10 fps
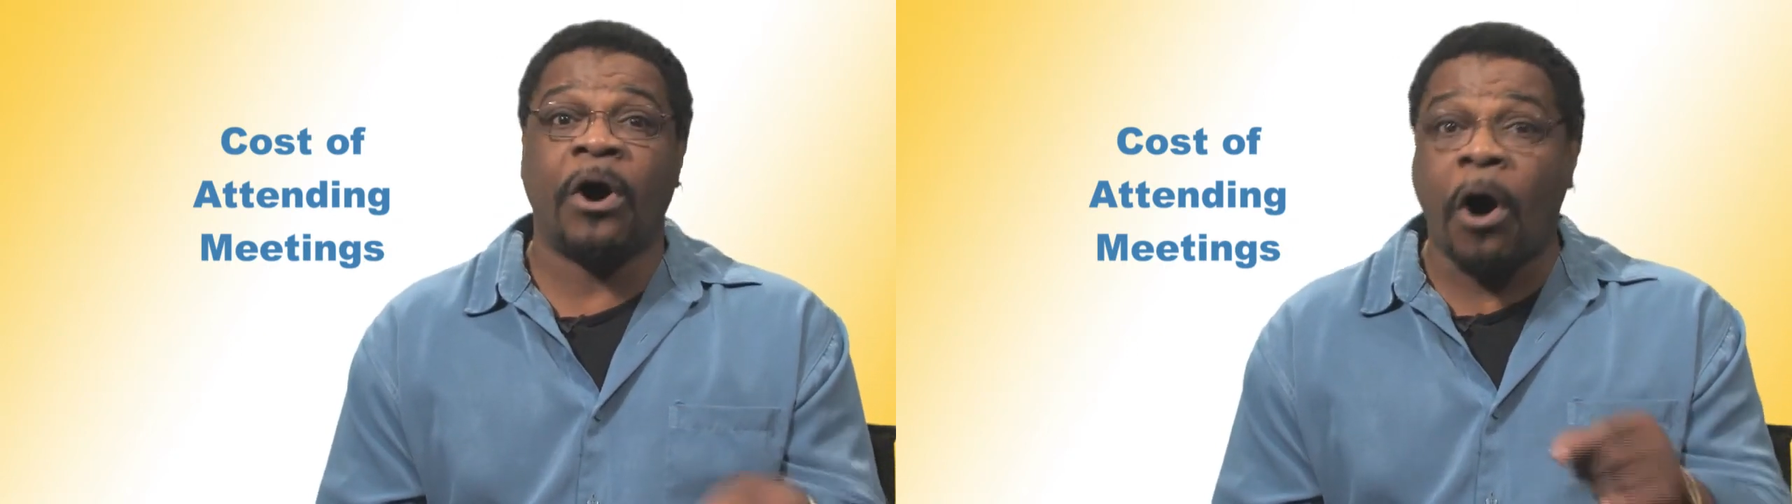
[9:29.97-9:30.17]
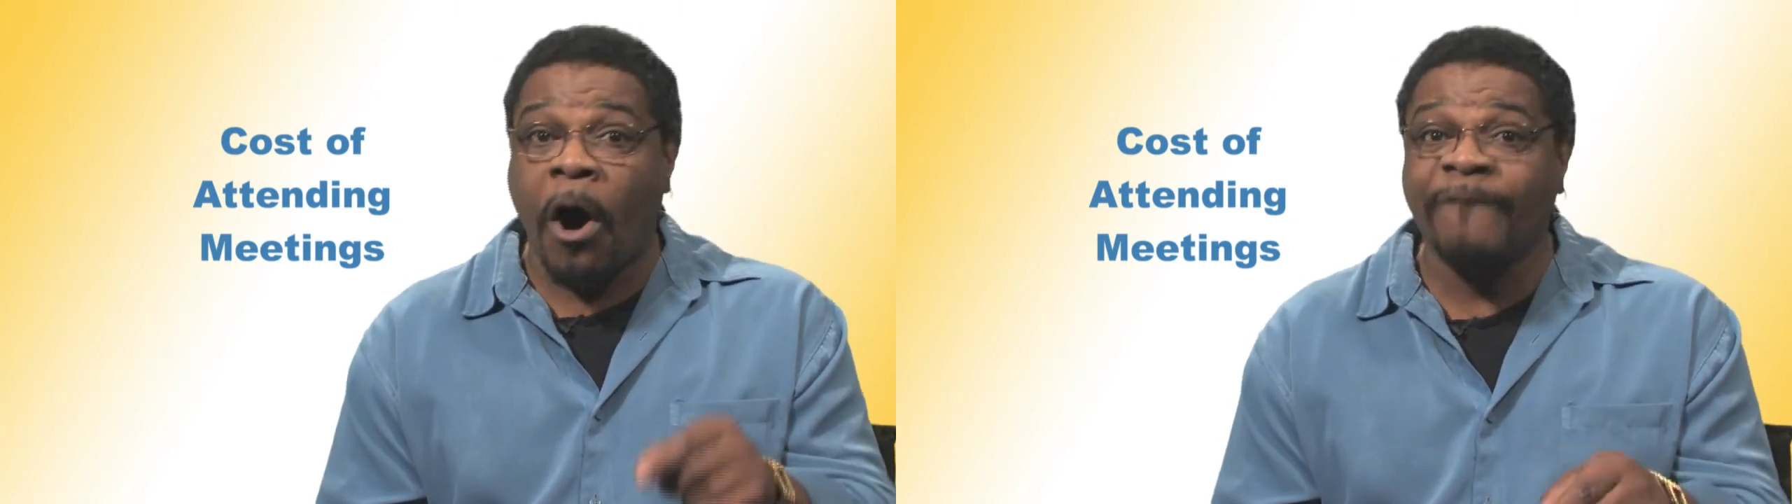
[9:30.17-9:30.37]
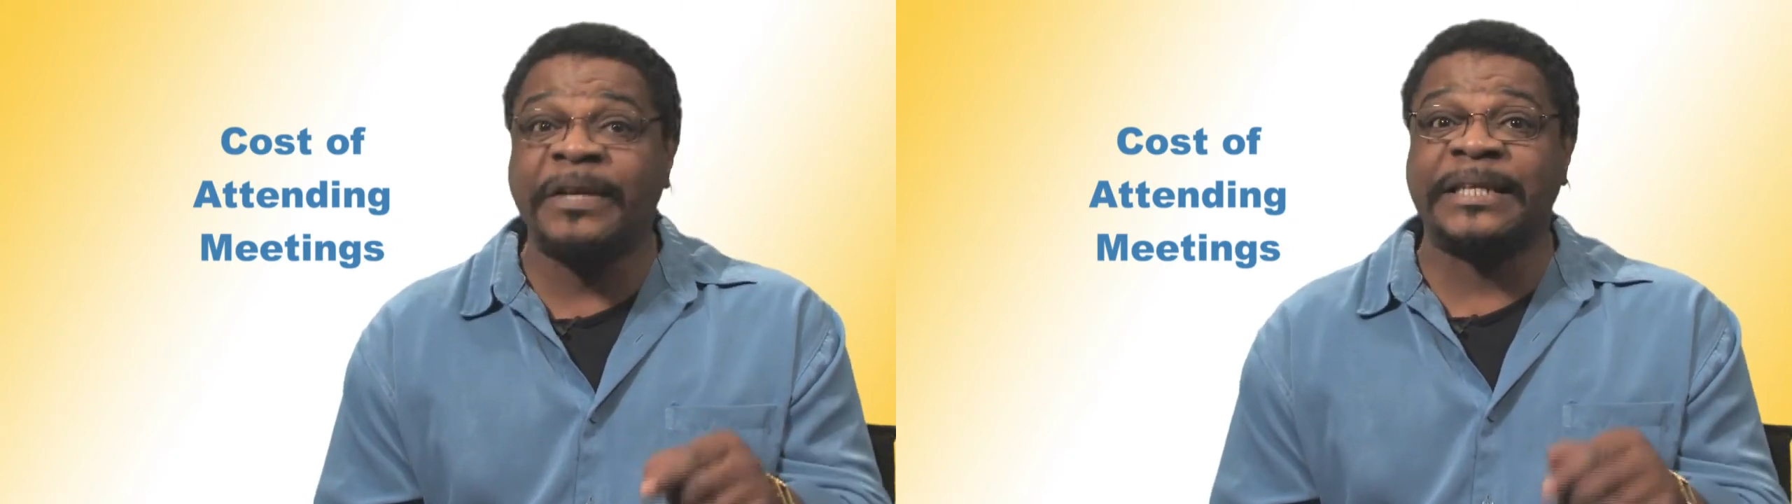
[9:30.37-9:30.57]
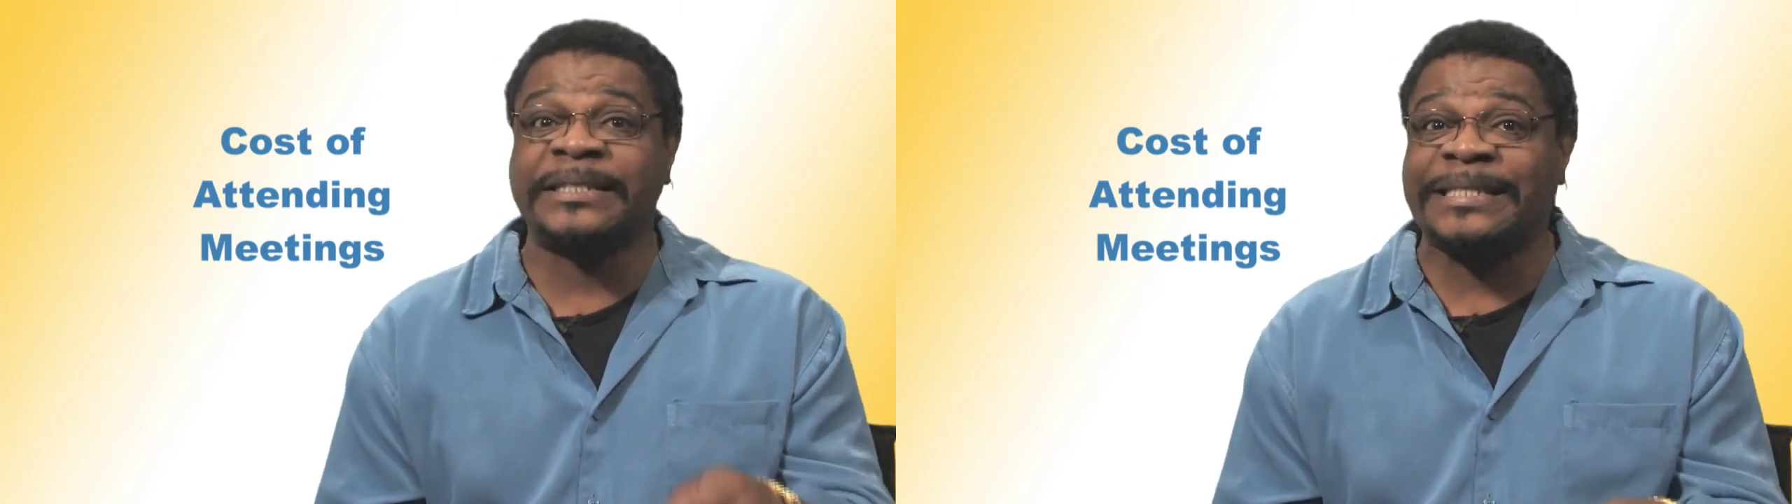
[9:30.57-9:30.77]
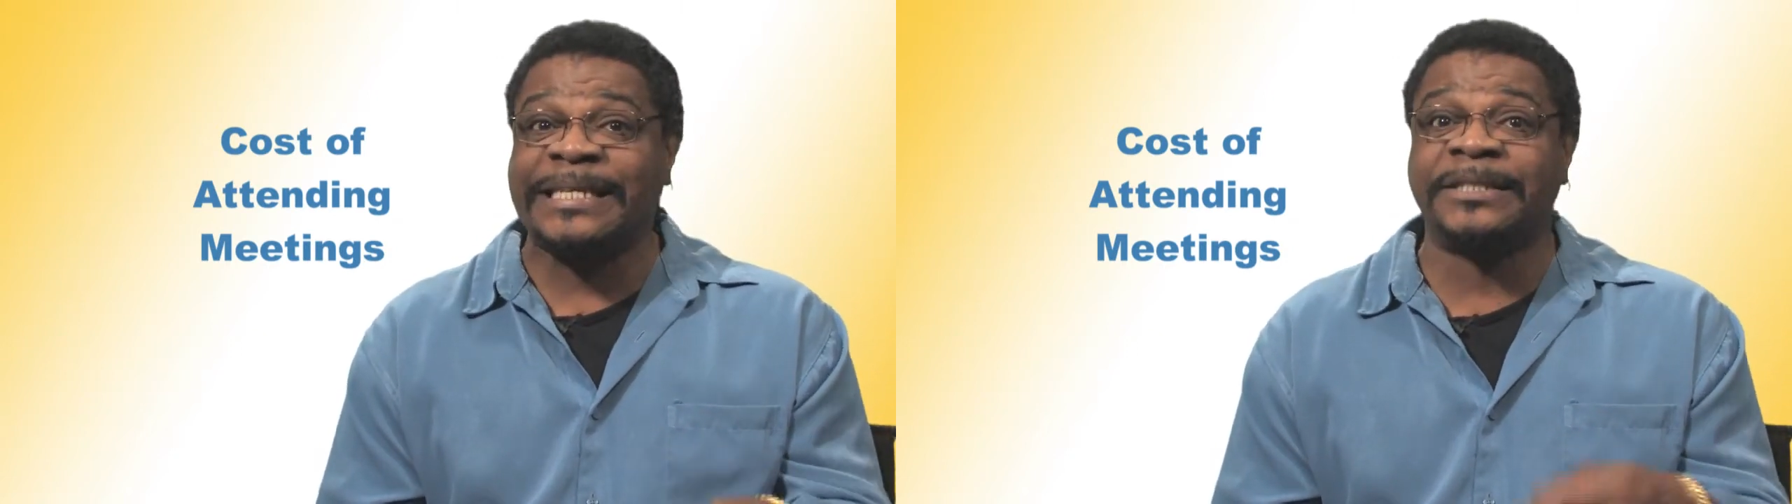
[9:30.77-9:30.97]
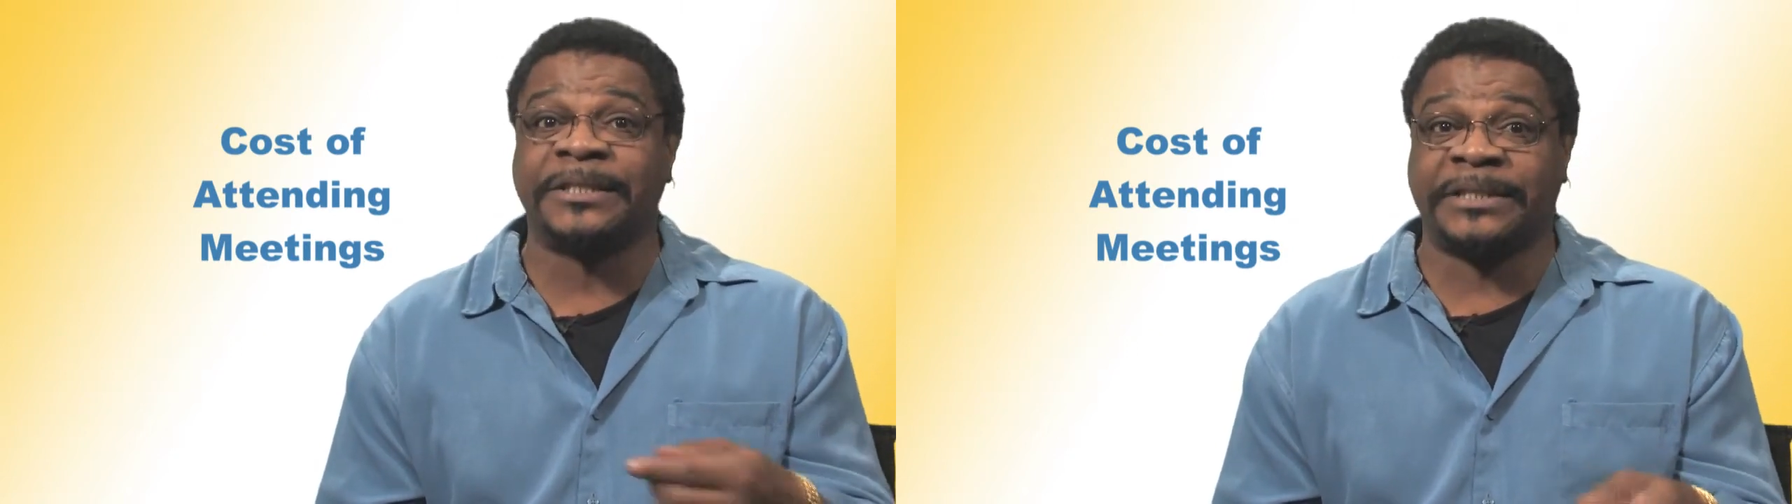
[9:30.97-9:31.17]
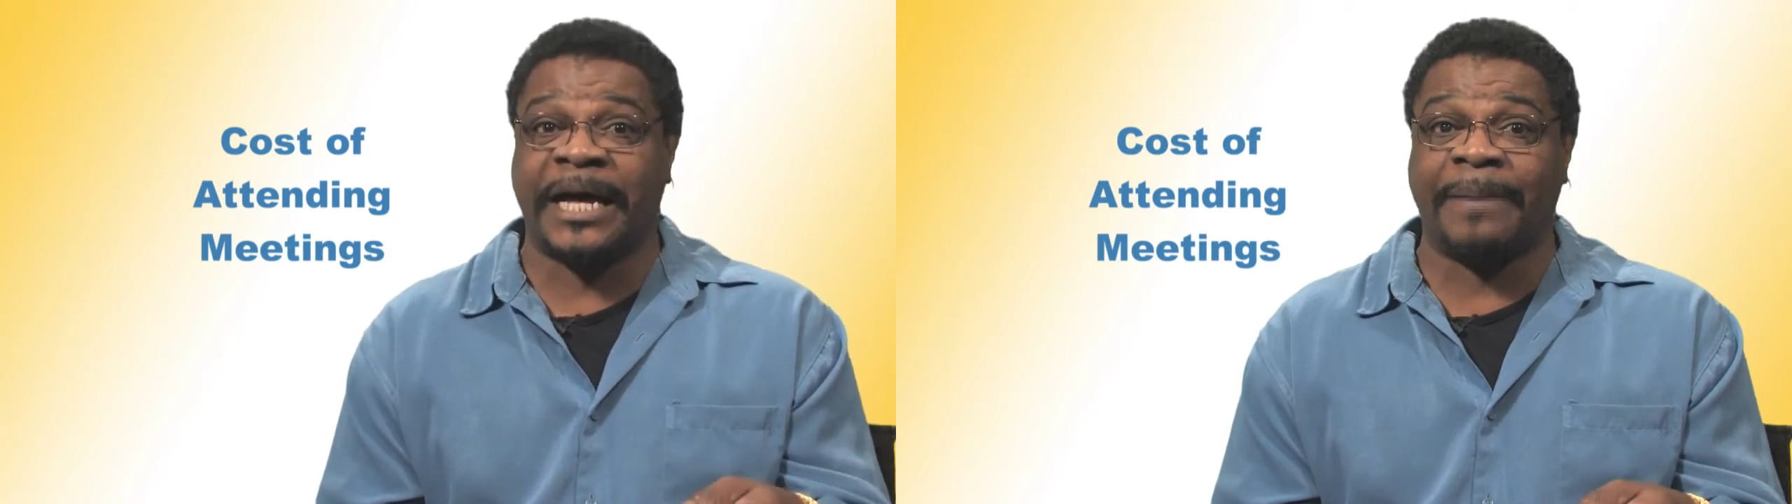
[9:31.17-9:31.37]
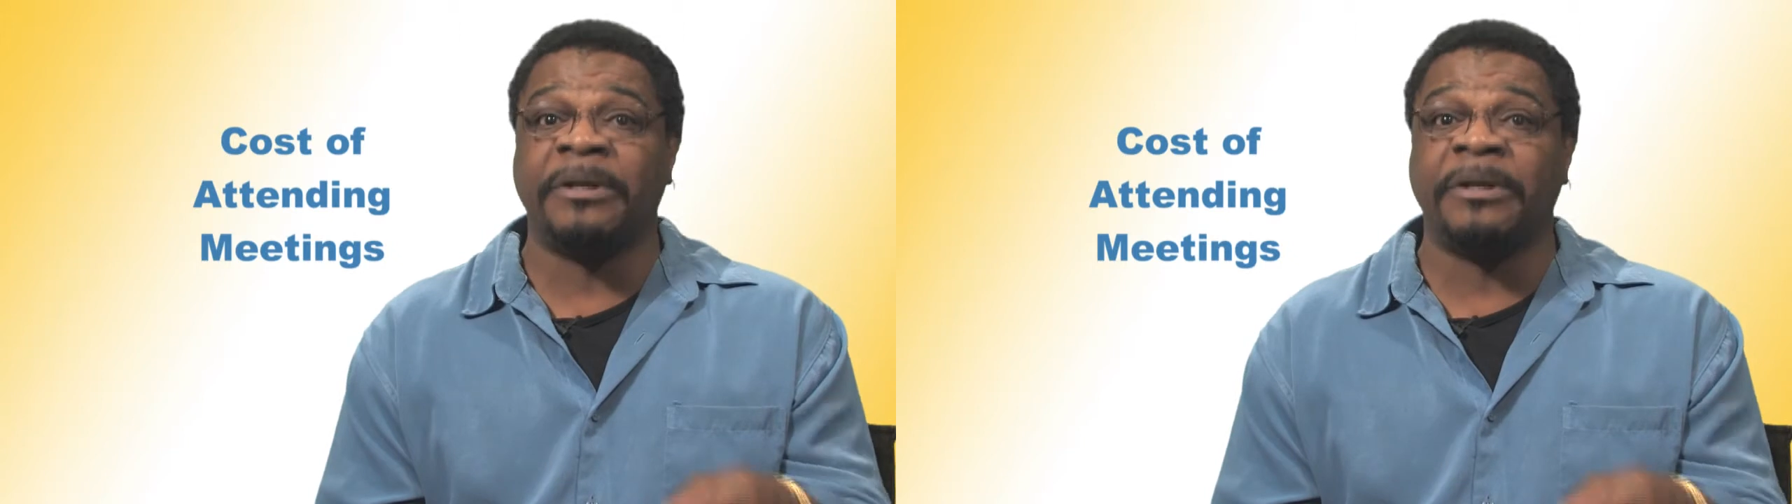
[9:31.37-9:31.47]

often exceeds the time